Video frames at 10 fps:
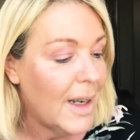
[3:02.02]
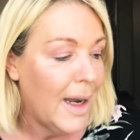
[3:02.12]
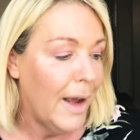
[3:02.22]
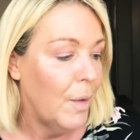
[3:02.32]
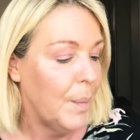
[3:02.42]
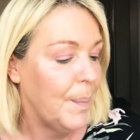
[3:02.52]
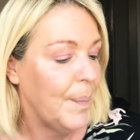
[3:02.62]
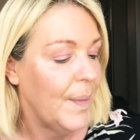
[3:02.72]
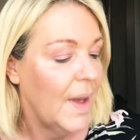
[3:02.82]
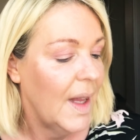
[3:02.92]
Now,
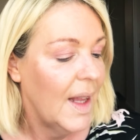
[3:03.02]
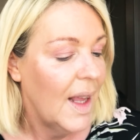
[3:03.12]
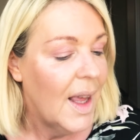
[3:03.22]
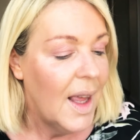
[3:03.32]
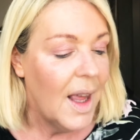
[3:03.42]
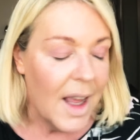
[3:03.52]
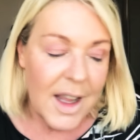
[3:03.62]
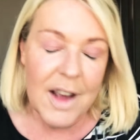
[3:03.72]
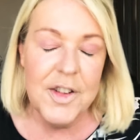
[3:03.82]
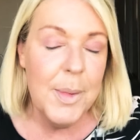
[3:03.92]

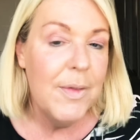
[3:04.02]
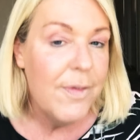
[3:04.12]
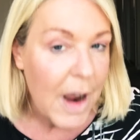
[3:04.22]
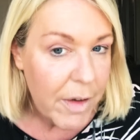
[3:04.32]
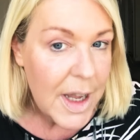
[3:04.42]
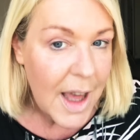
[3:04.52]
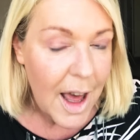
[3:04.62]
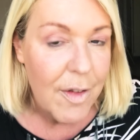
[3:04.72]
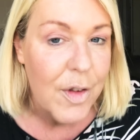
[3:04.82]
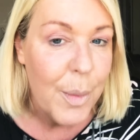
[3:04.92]
you have to be very
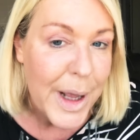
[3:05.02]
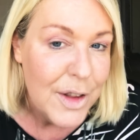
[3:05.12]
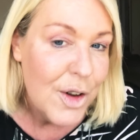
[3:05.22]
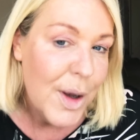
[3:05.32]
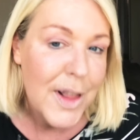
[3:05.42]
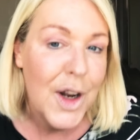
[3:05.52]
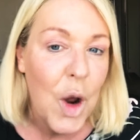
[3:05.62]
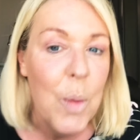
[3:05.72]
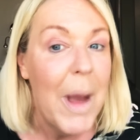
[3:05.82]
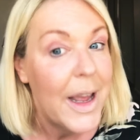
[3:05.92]
careful when doing the
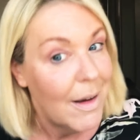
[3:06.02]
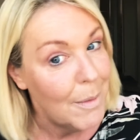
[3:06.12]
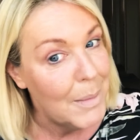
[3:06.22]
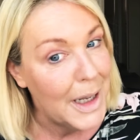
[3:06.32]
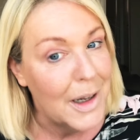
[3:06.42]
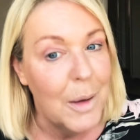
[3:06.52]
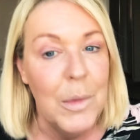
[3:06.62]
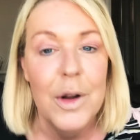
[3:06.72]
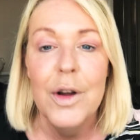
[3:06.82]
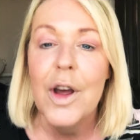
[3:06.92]
no makeup
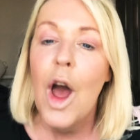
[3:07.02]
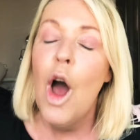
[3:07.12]
look